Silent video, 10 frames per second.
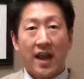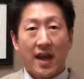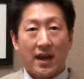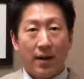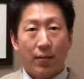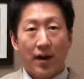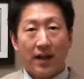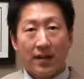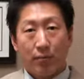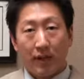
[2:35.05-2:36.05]
an upper
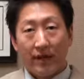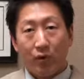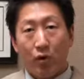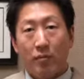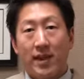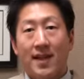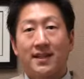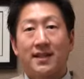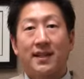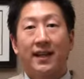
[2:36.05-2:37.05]
eyelid
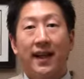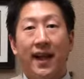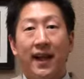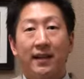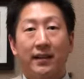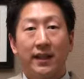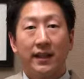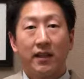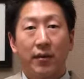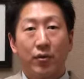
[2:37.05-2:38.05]
blepharoplasty can
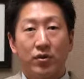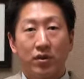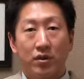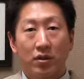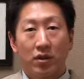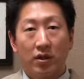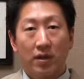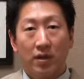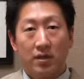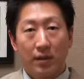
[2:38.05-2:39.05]
lead a person to look
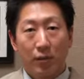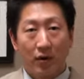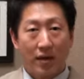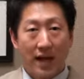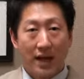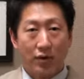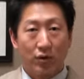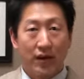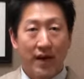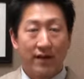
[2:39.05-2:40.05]
somewhat
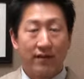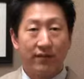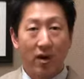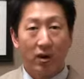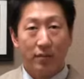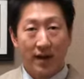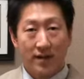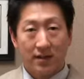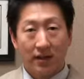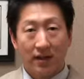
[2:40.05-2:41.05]
unnatural and
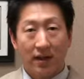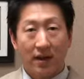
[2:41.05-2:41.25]
volumizing